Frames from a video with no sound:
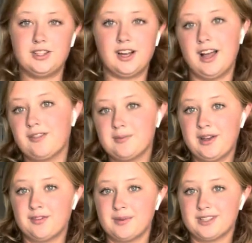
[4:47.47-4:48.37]
thing I ever
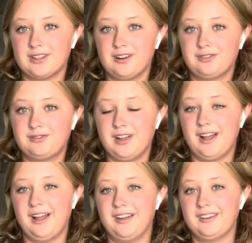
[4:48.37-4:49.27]
made for myself
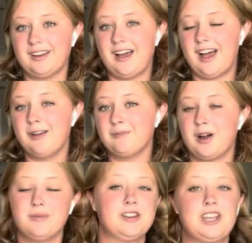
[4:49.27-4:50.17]
and I'm
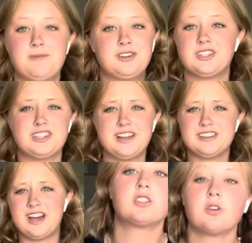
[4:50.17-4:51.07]
probably gonna keep it till the day I
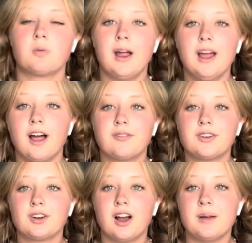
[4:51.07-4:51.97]
die. So right
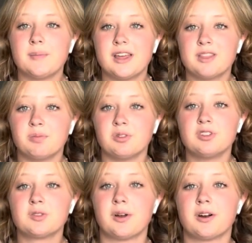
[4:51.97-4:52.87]
after I made the blue
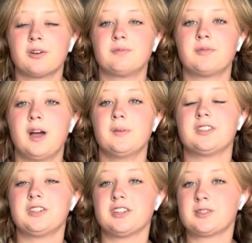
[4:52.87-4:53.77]
sweater, I
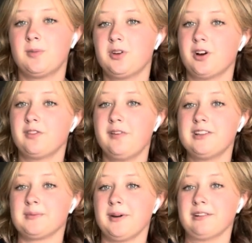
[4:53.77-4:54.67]
was in a small yarn
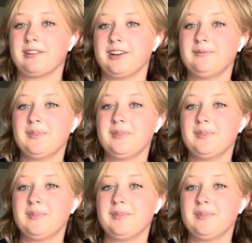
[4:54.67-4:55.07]
phase apparently.